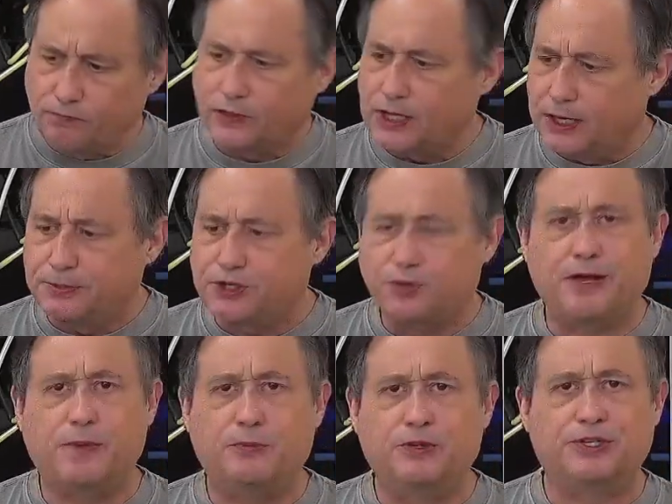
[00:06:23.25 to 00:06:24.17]
I'm sure
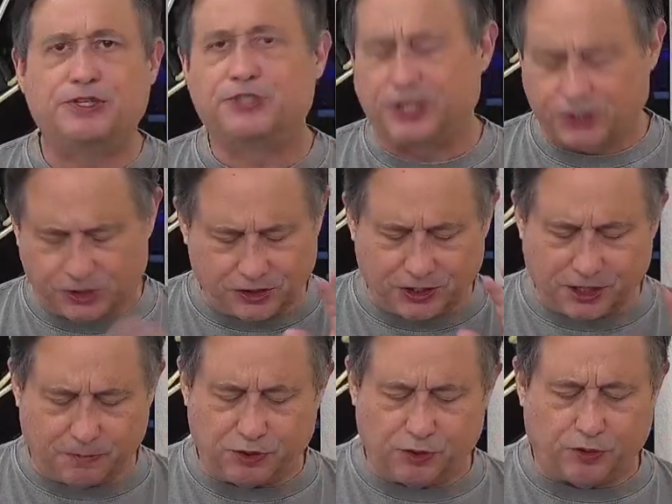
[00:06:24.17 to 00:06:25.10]
that Mutti sauce is going to
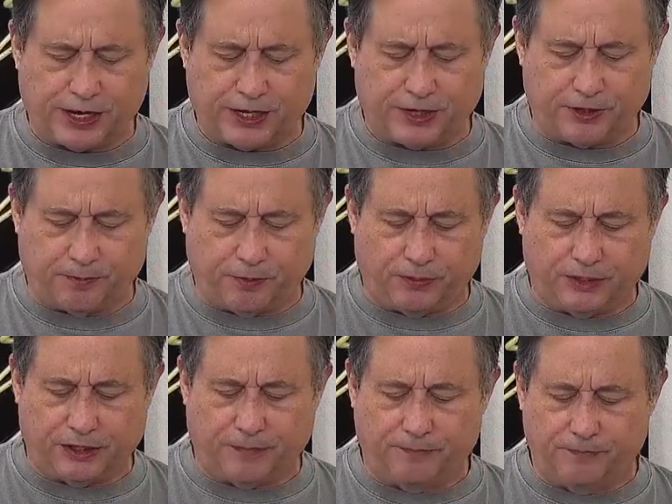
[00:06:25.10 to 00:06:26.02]
be great on the
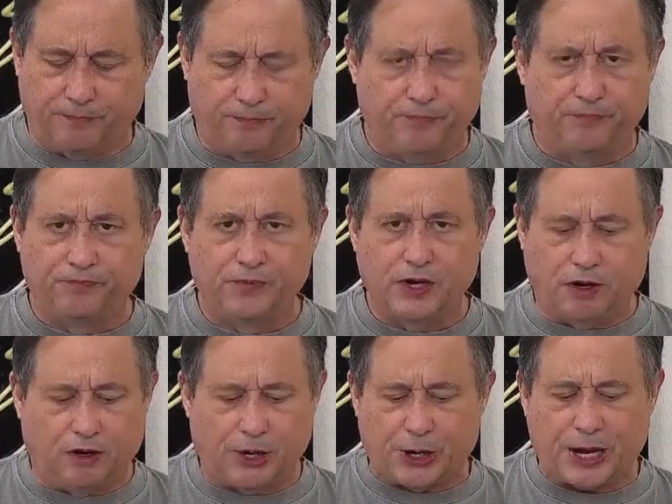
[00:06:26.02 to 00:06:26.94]
Barilla
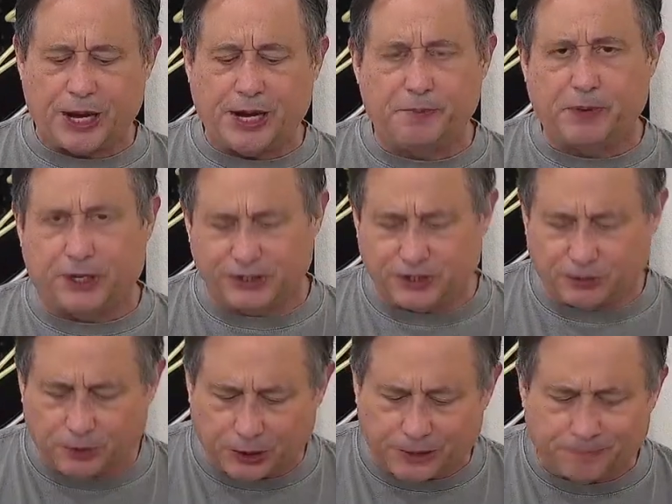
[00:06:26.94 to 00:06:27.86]
or in any pasta,
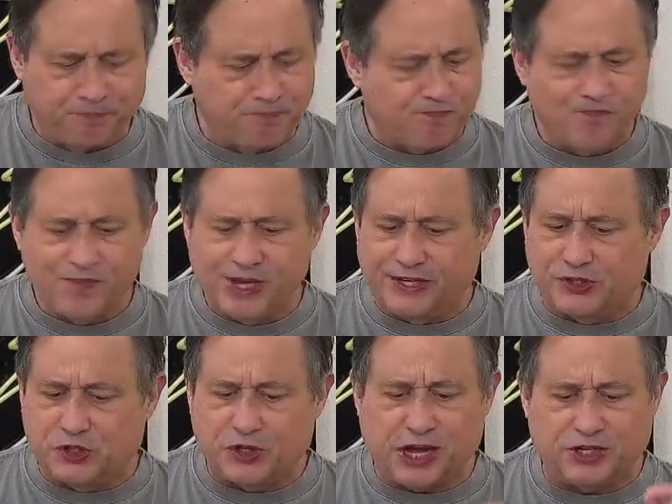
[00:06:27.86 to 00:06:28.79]
really.
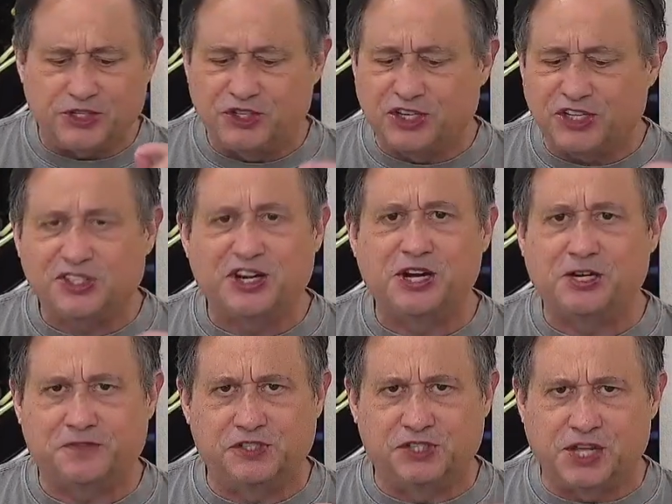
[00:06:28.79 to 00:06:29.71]
It's got just
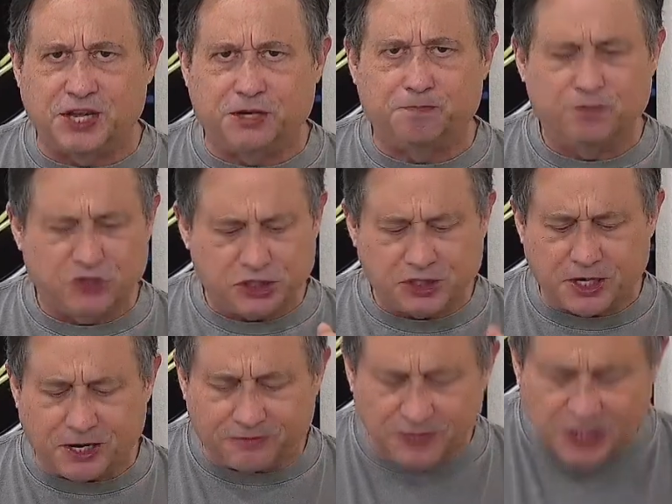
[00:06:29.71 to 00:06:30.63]
enough zing, just
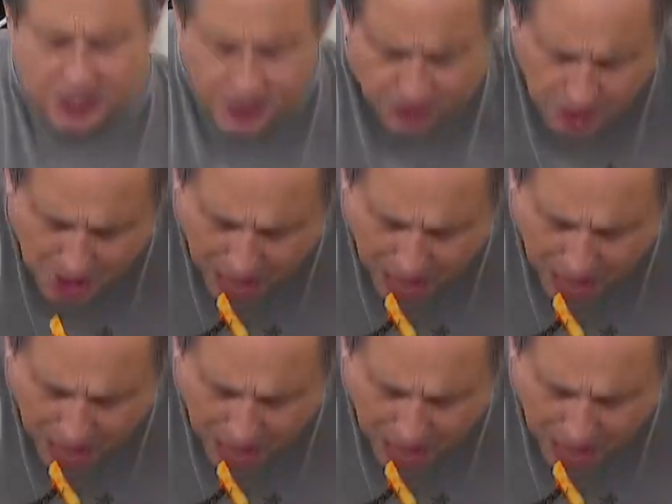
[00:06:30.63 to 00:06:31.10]
enough tang.